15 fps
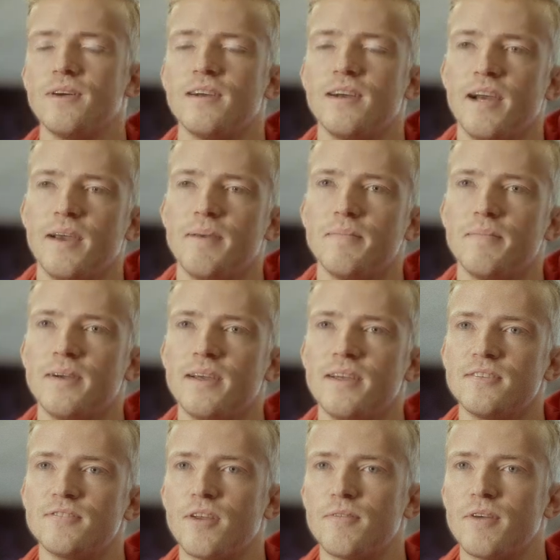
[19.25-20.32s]
I'm
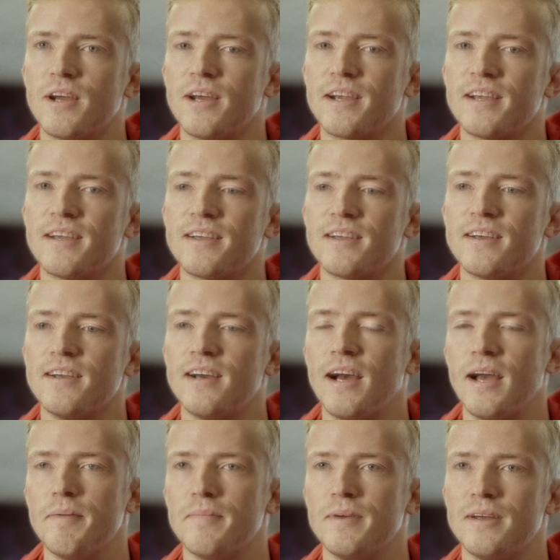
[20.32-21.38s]
Sondre Haga.
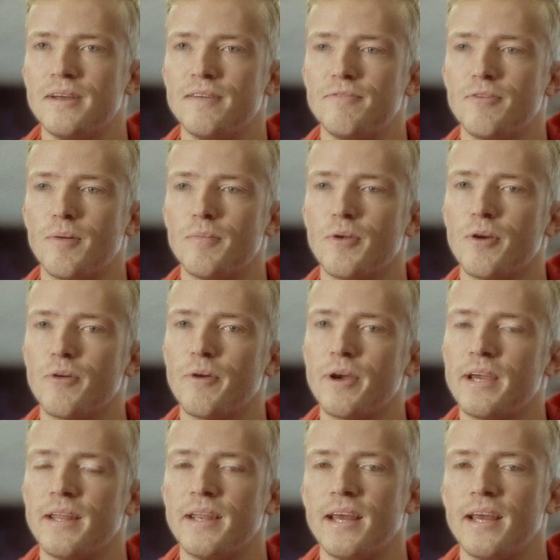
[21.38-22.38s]
I'm from Norway, and